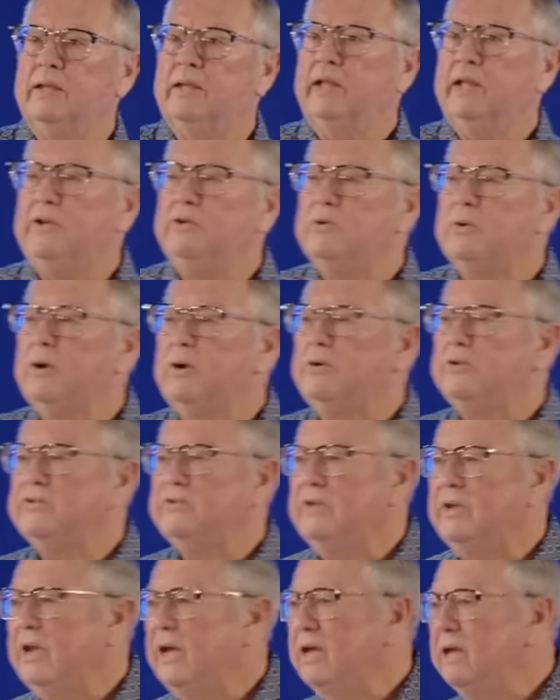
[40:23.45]
He
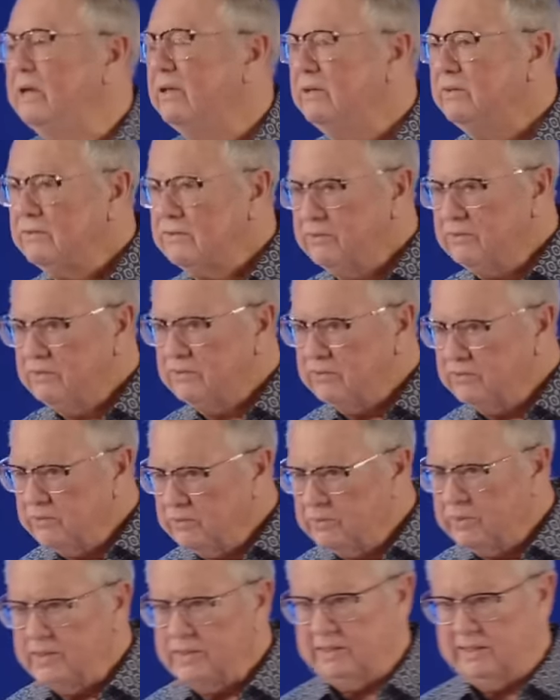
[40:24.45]
draws nigh
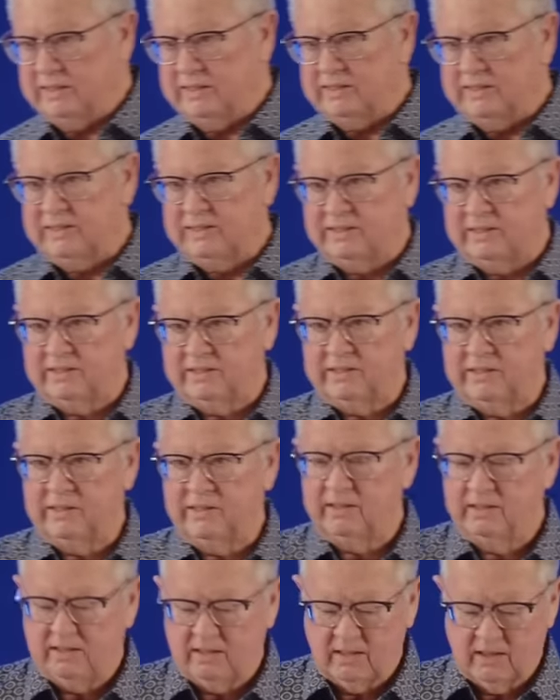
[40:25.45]
to us.
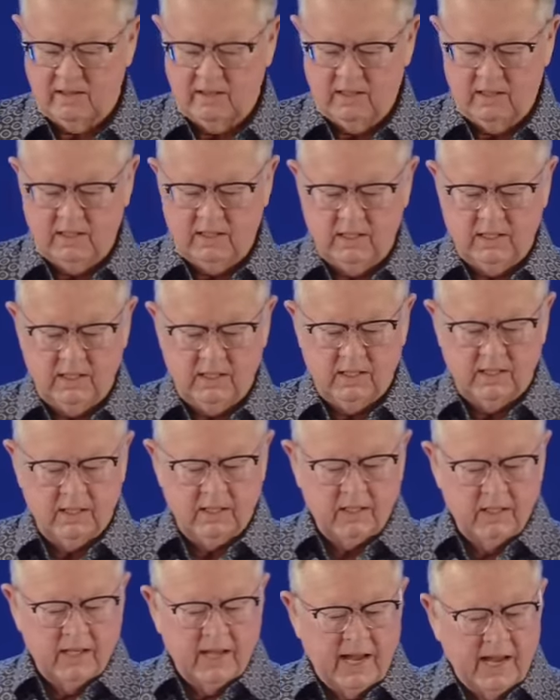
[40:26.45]

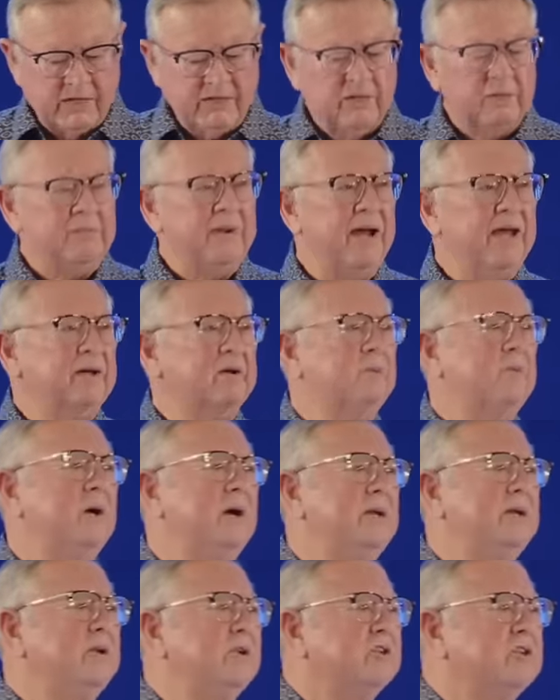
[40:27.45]
And no matter
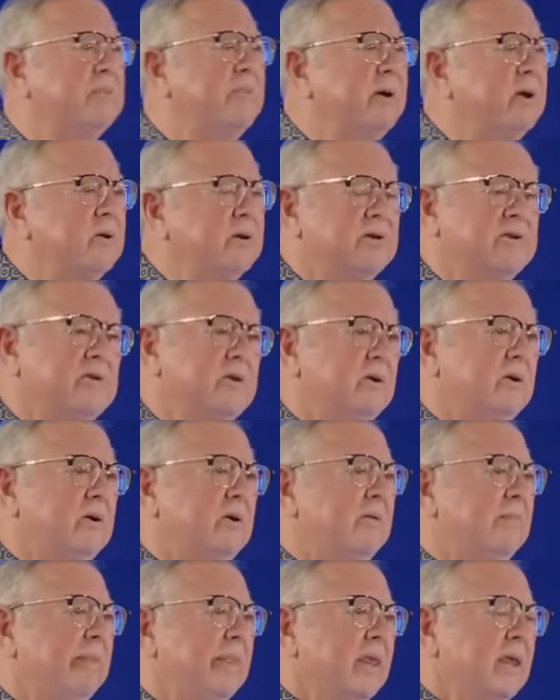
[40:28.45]
what your
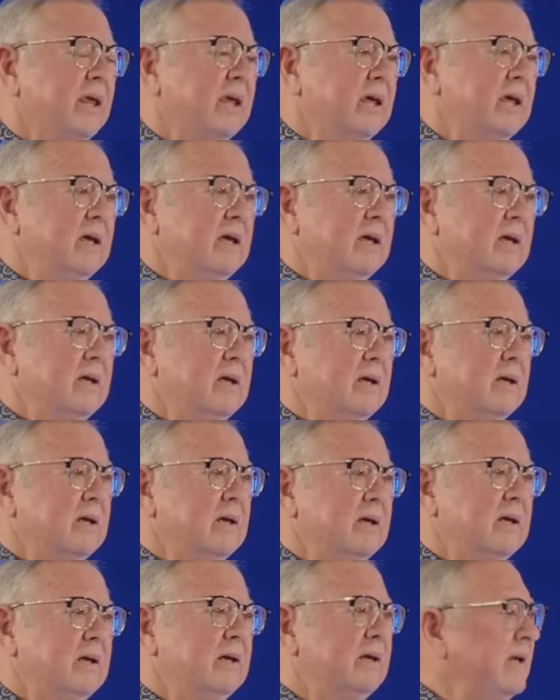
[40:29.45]
spiritual
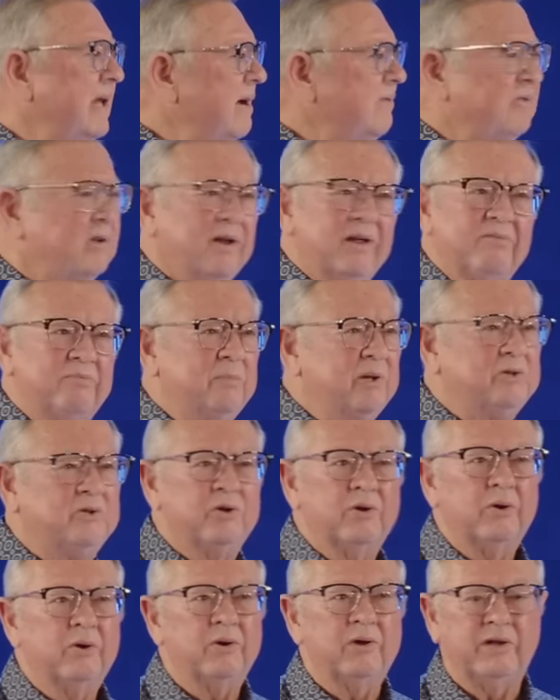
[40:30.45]
level of
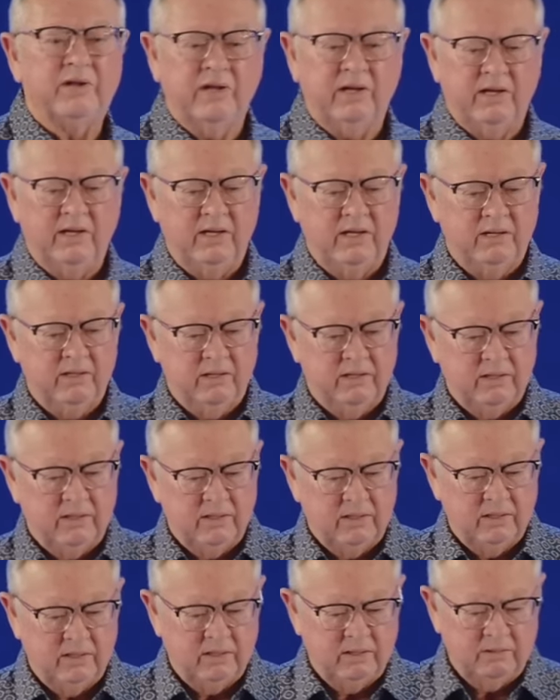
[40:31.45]
maturity
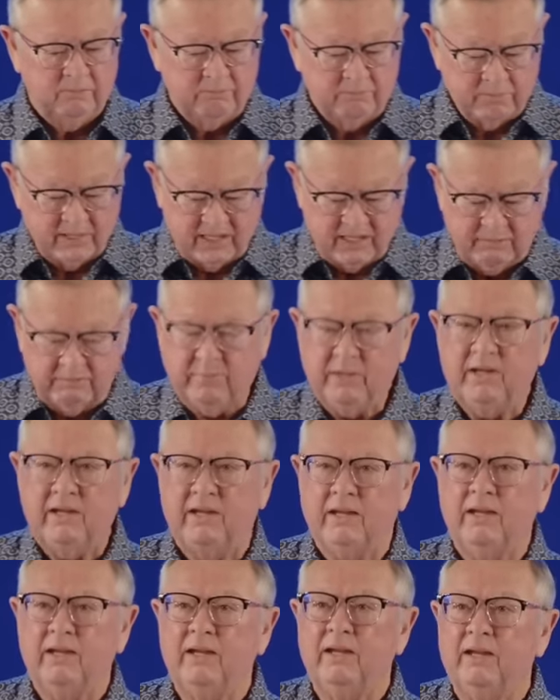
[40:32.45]
may
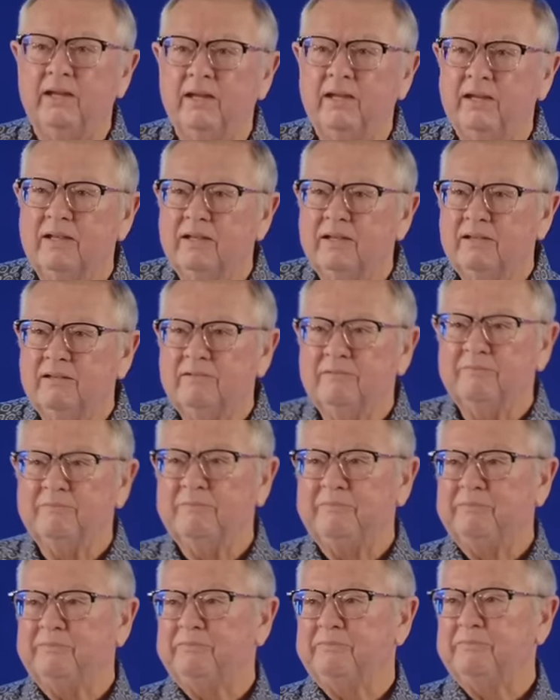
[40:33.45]
be,
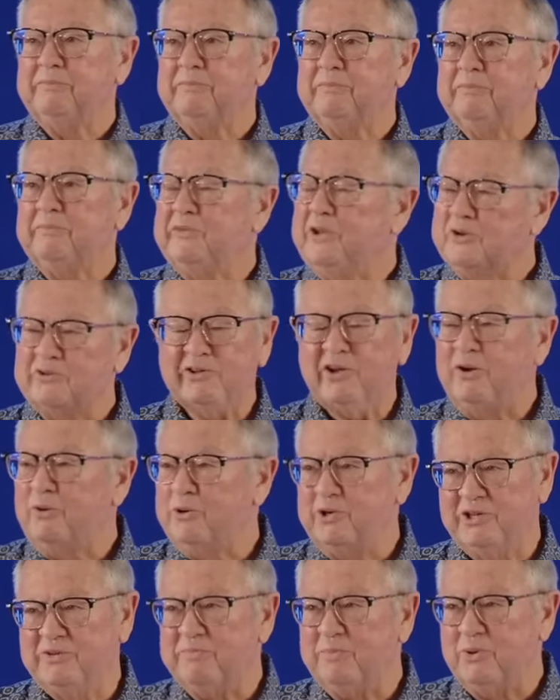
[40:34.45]
there's
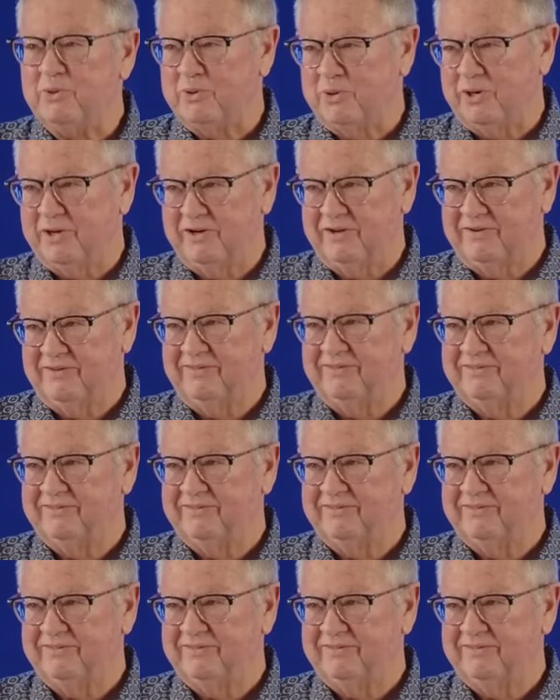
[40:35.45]
always more.